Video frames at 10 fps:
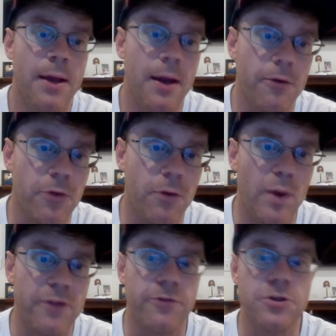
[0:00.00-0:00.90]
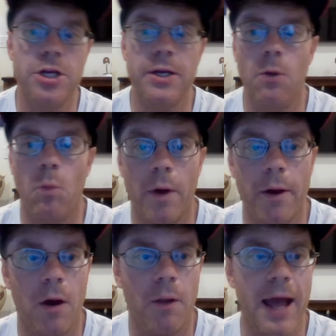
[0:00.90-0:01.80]
Arizona, West Virginia,
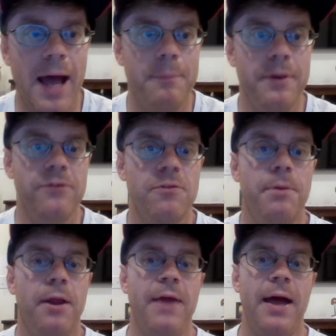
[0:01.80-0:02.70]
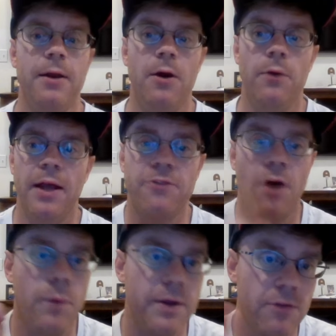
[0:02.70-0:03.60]
what all happens. But on that note, as
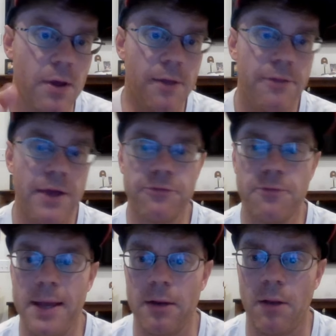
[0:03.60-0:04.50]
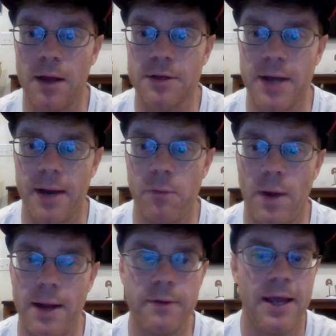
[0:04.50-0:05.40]
always, thanks for making Locked On
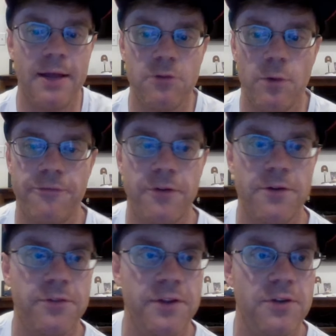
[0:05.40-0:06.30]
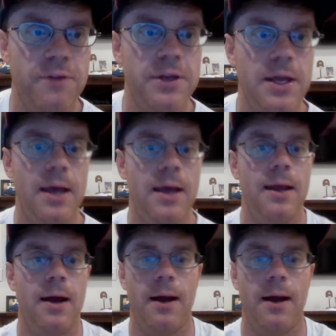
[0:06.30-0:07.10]
Wildcats your first listen of the day.